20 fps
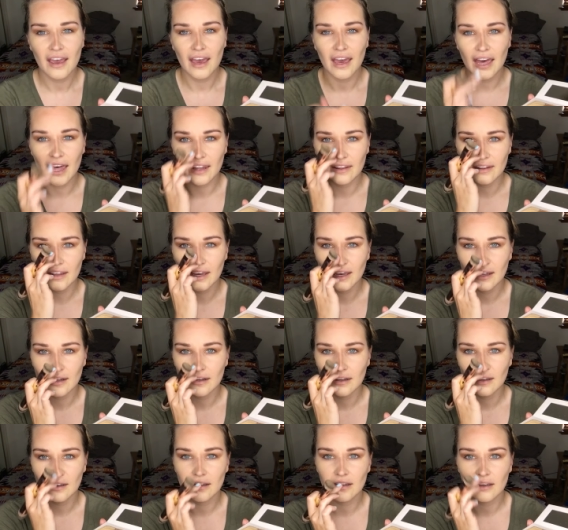And
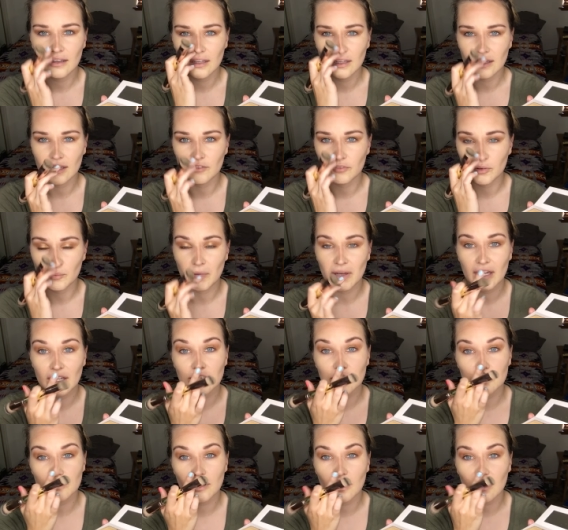then if you make it
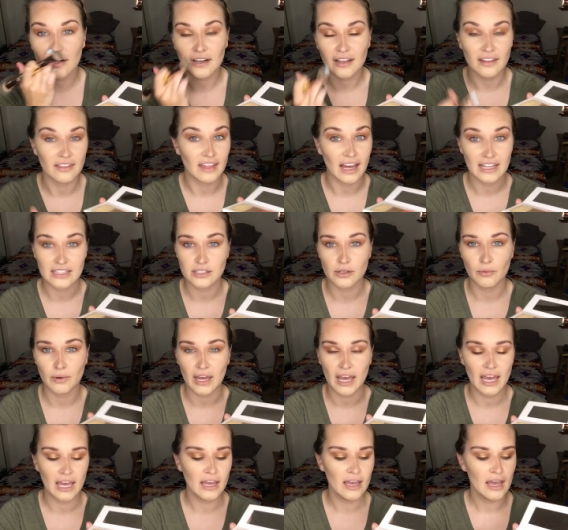too dark, that's
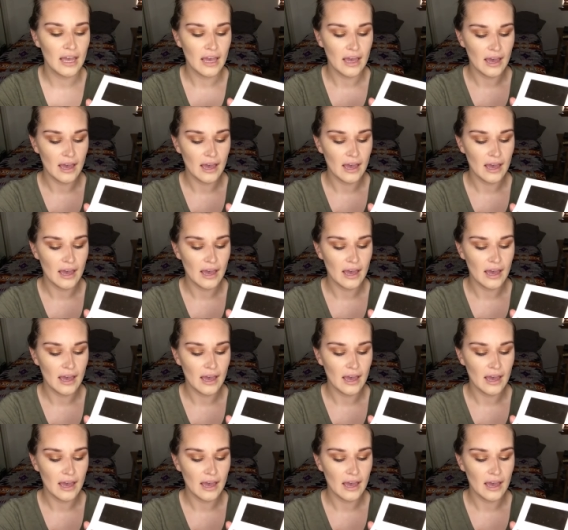okay.